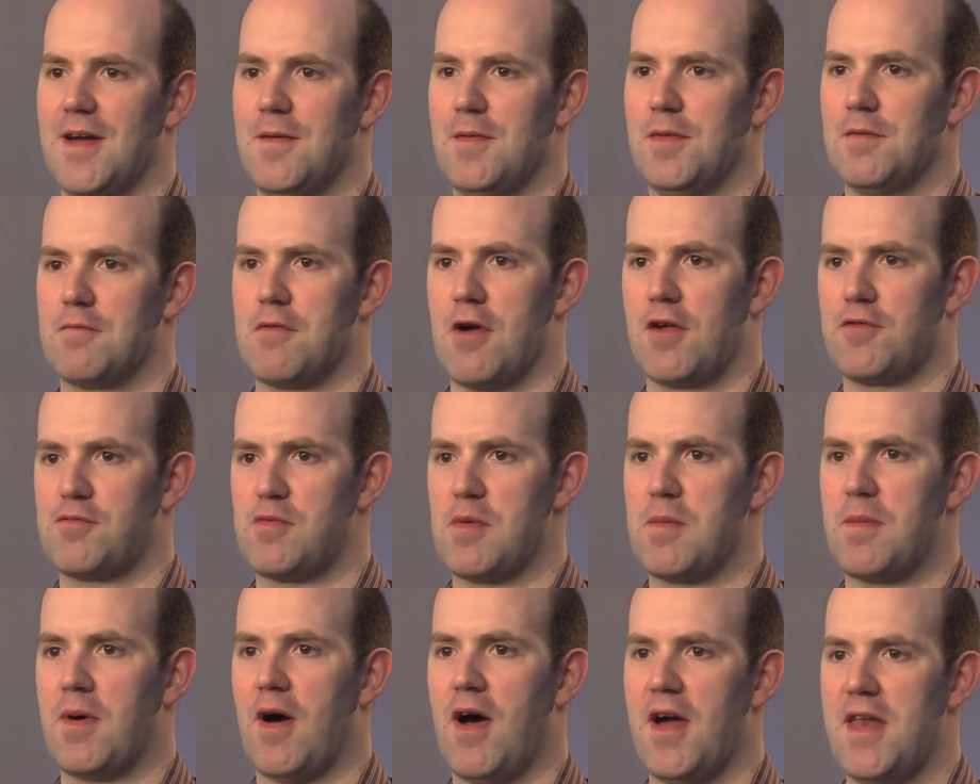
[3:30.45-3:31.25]
The
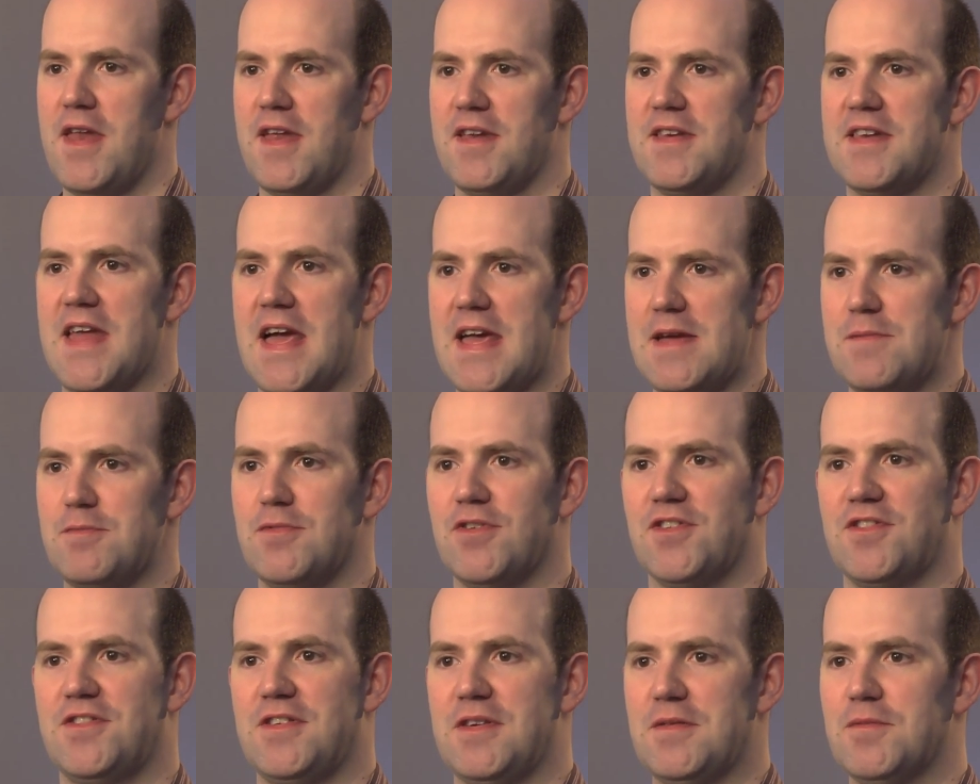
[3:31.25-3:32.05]
Raspberry Pi name
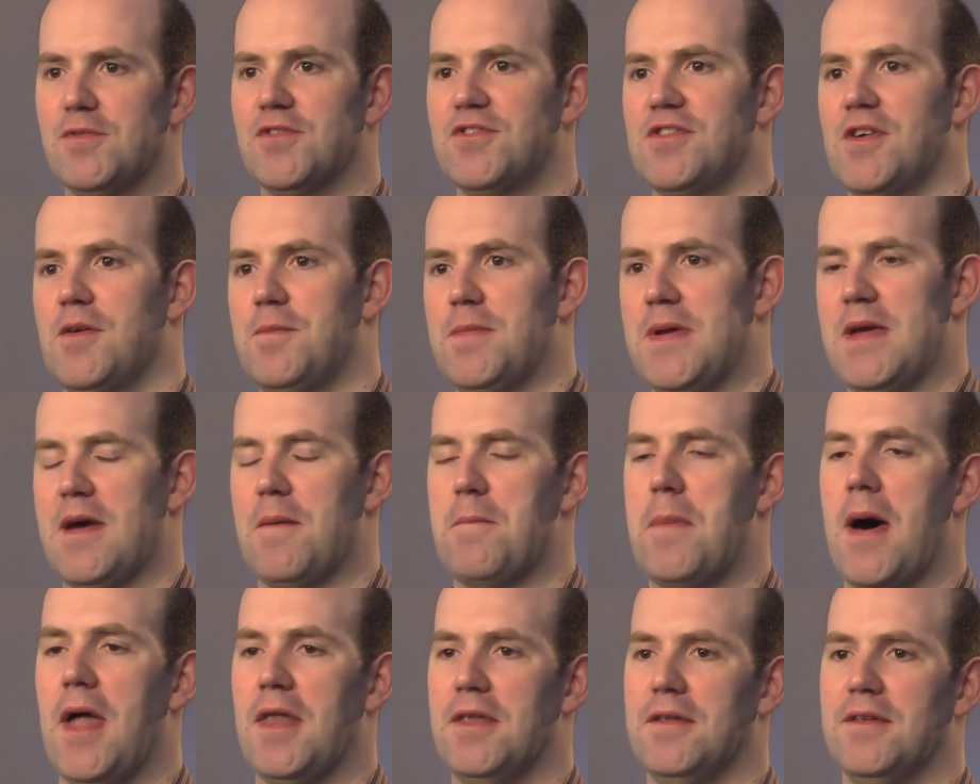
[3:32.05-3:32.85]
just seems to be a
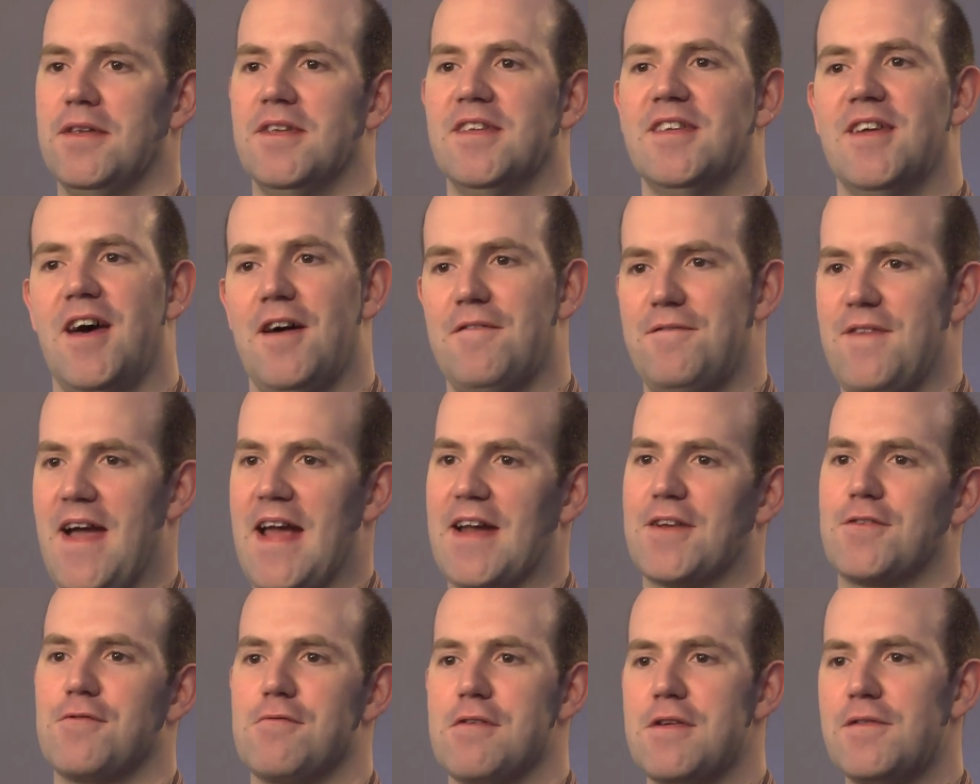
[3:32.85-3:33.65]
pun, a
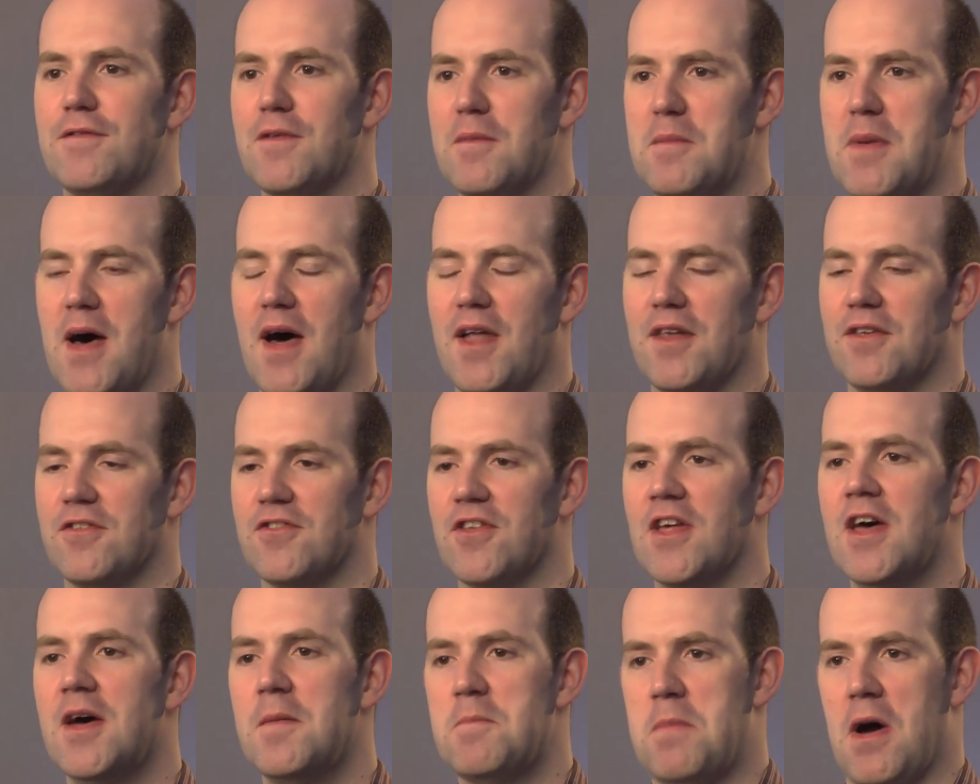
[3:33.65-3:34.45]
factory for
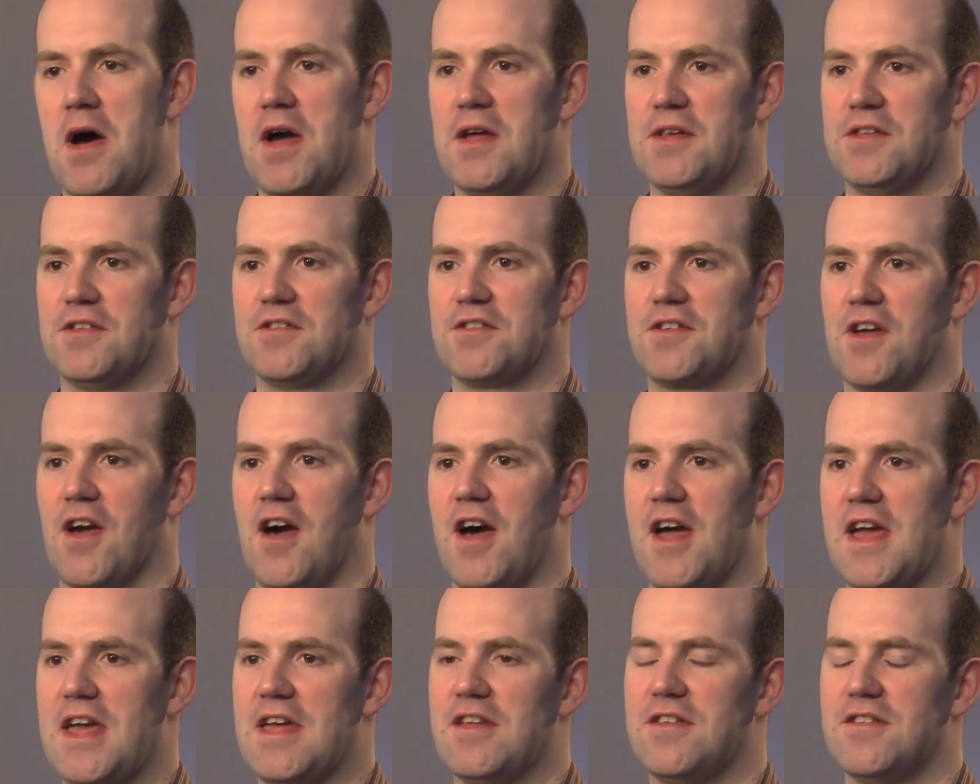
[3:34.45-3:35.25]
puns. Pi in the
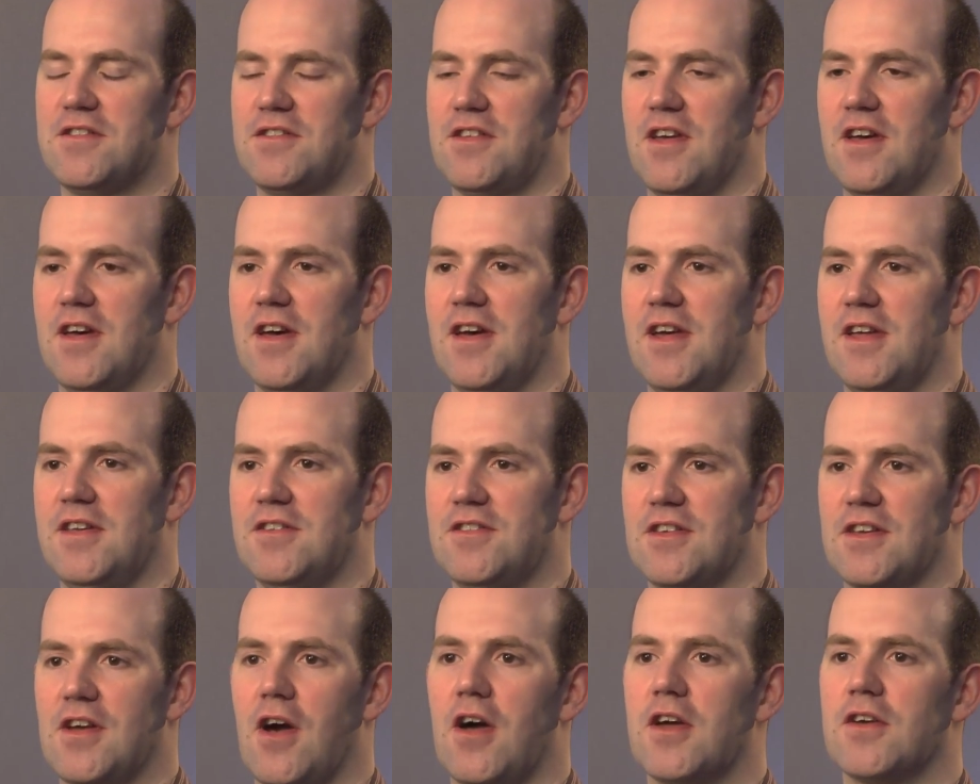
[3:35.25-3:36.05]
Sky is
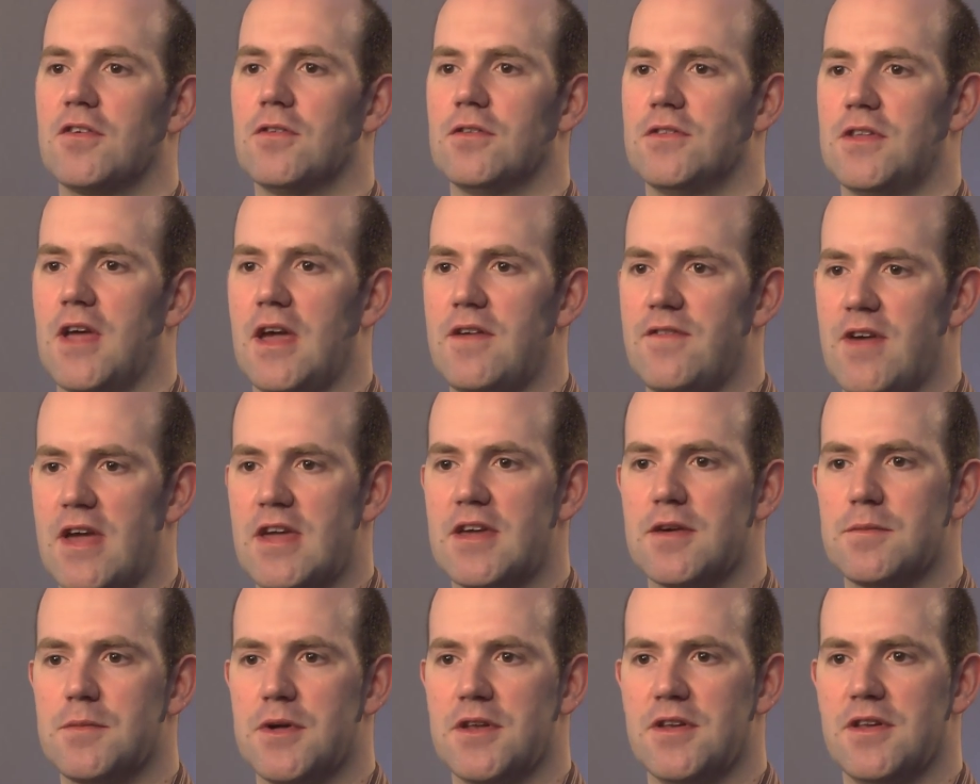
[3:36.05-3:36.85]
a guy called Dave
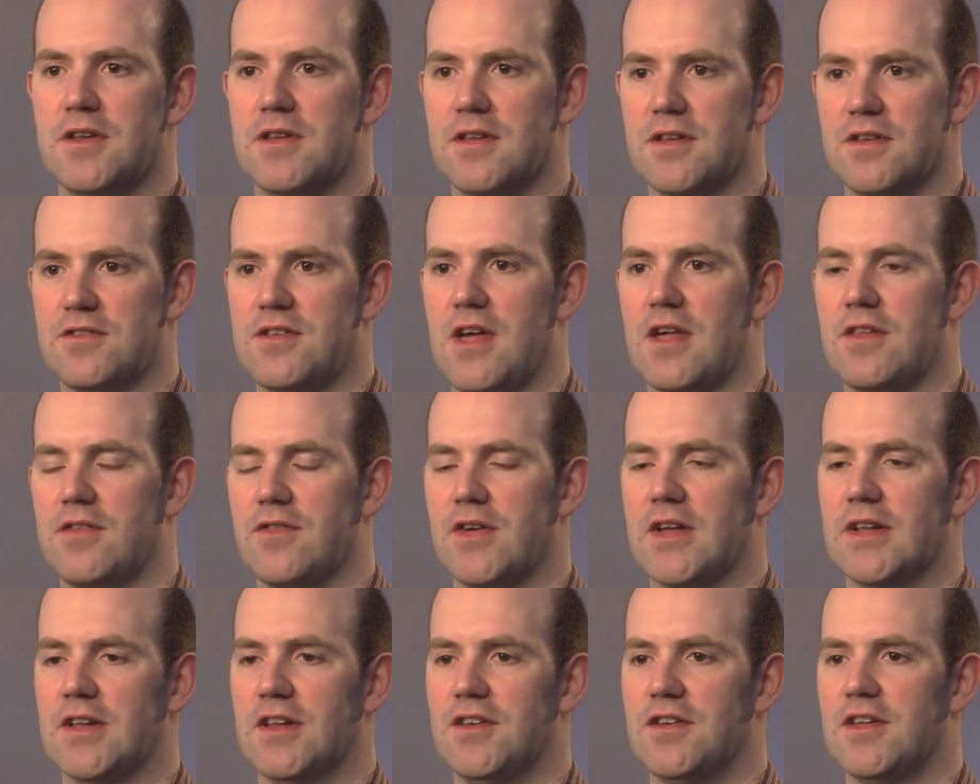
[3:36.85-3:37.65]
Akerman in the south
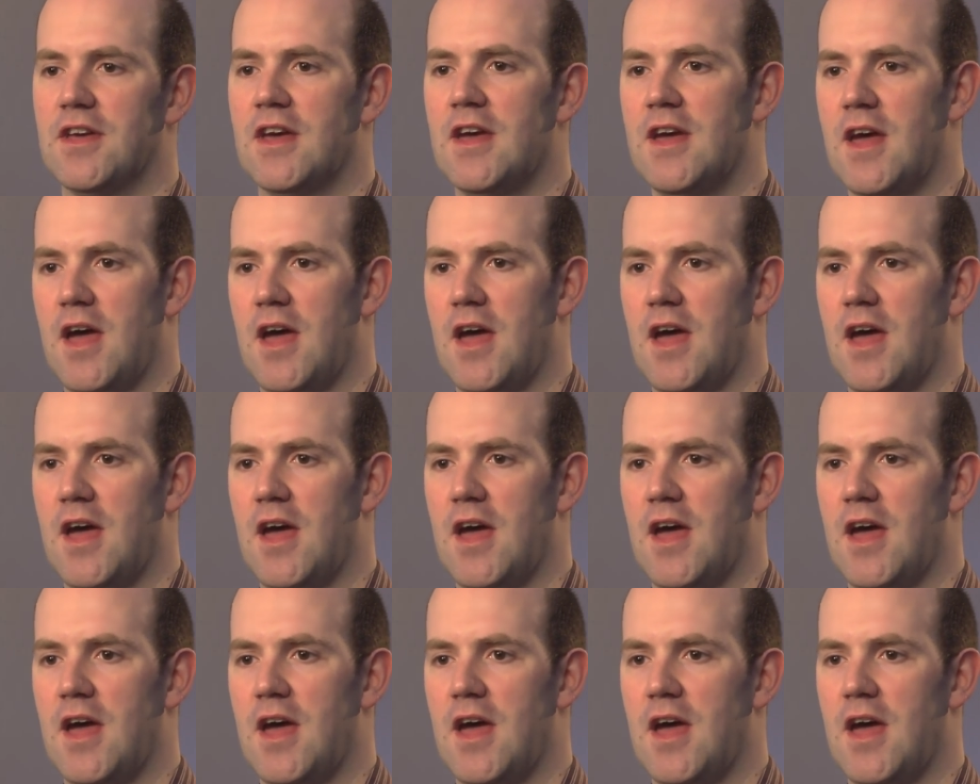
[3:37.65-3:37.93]
of England.